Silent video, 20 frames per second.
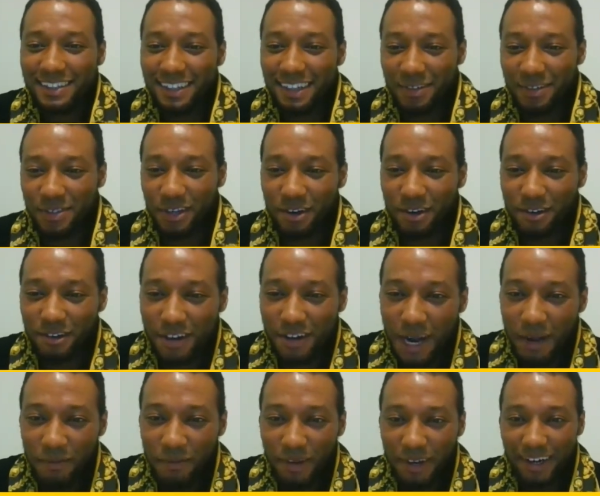Love to
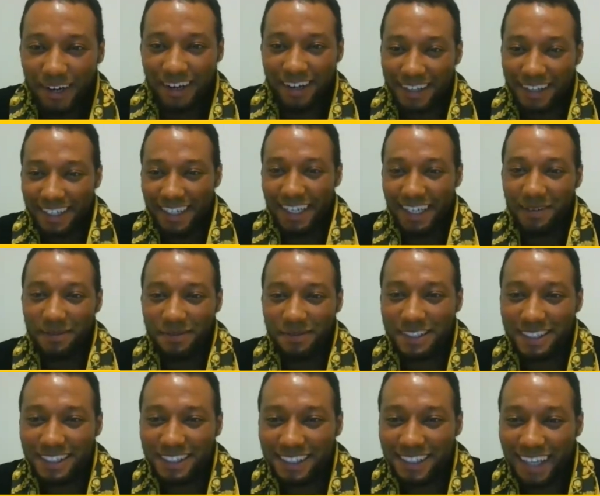ramble on and them
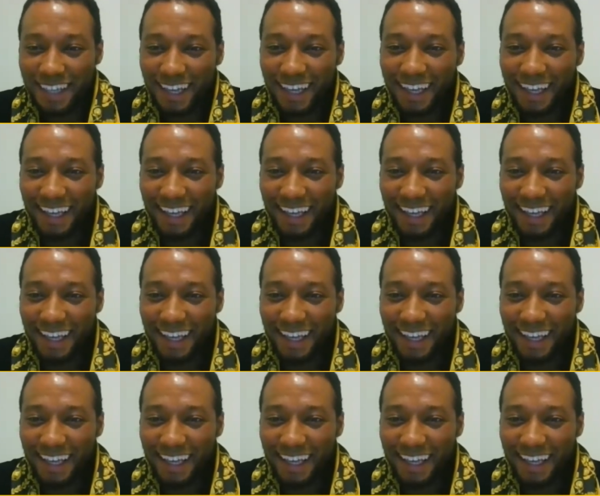thing there.